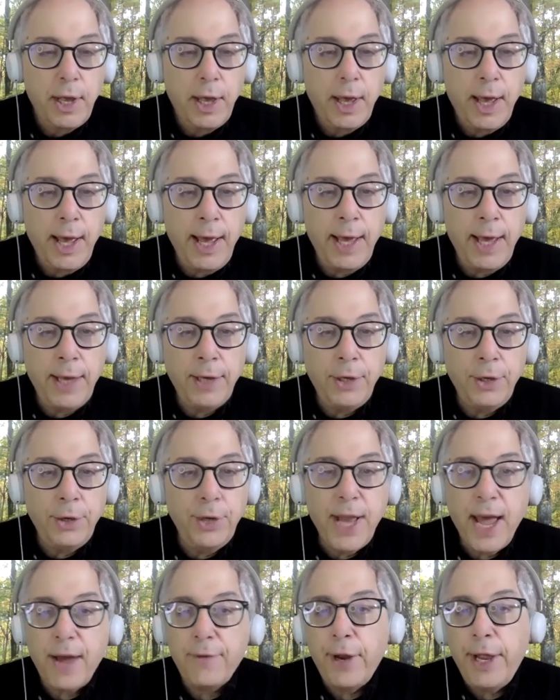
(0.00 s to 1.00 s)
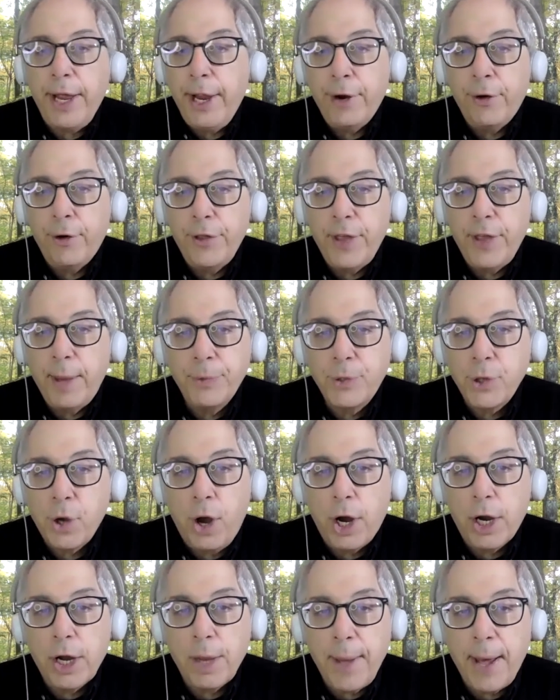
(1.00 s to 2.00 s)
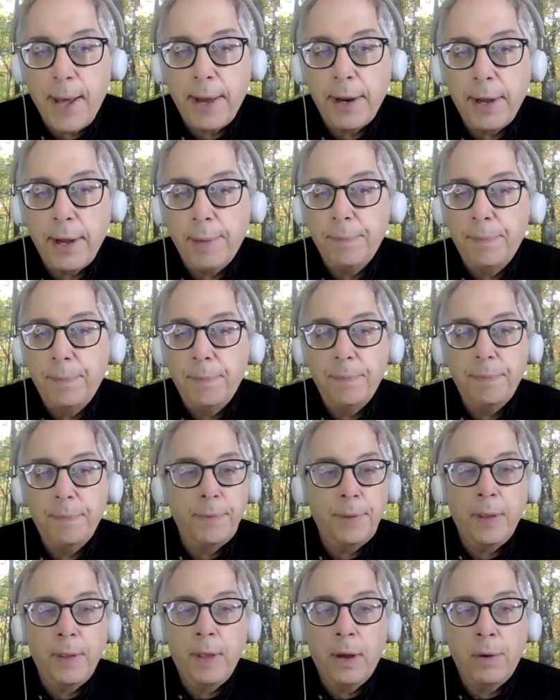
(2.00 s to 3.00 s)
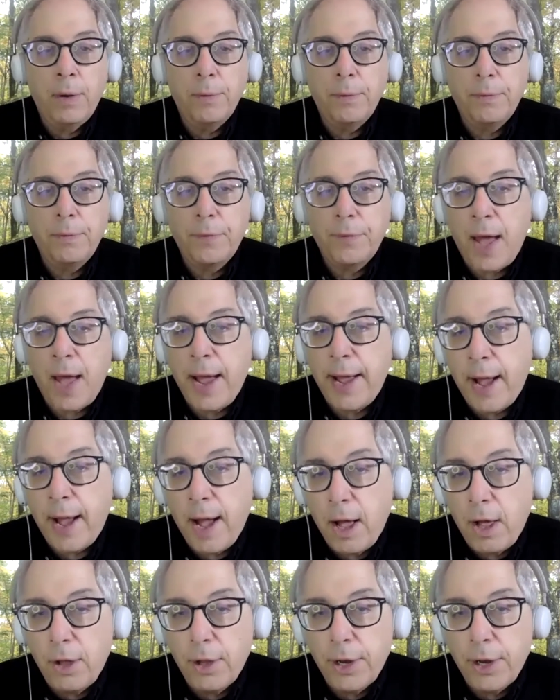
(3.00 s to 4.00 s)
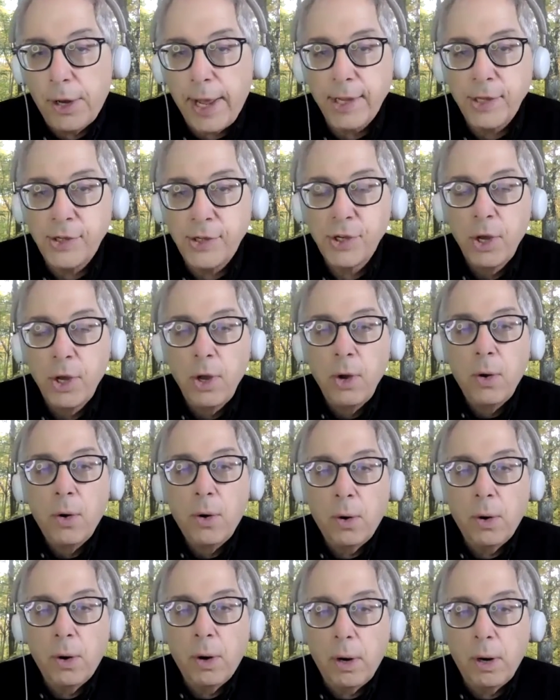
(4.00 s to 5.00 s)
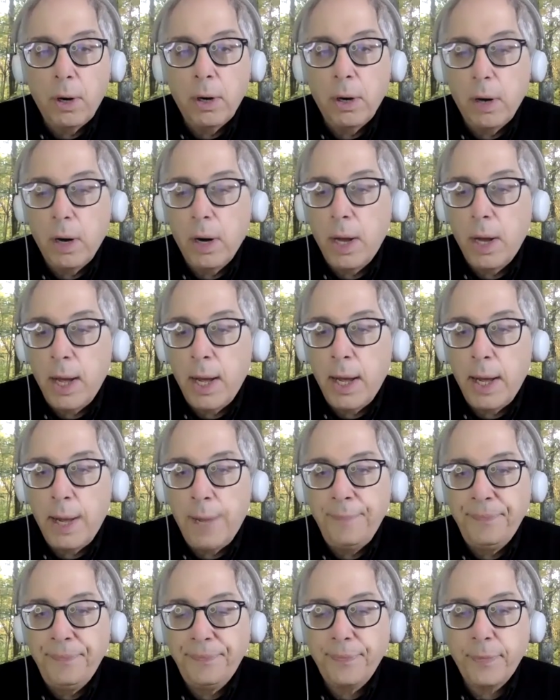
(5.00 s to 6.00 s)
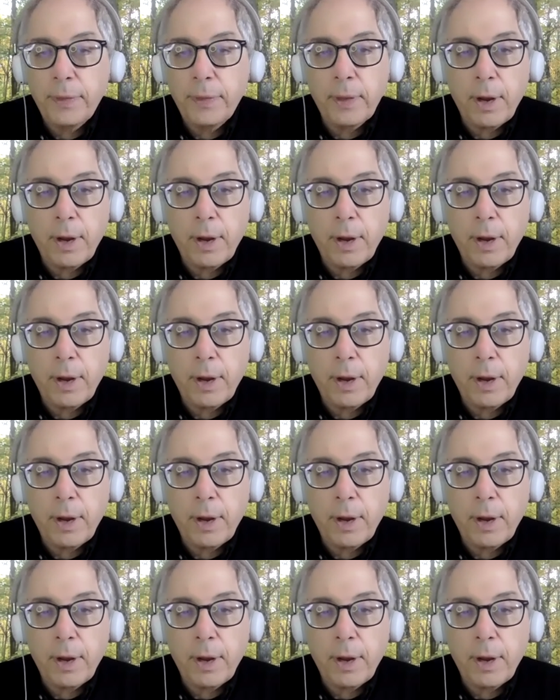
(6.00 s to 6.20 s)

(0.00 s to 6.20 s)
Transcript: and you never hear them talk about a, uh, you know, high holidays or um,